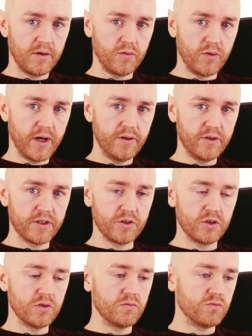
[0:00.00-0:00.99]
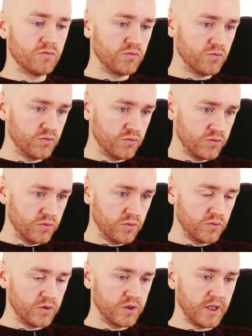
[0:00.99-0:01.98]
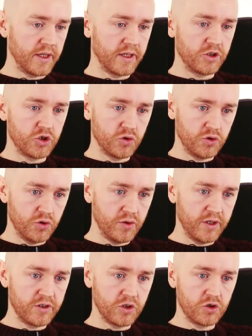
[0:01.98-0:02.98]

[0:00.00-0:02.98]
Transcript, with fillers: Rather than saying, I should do this,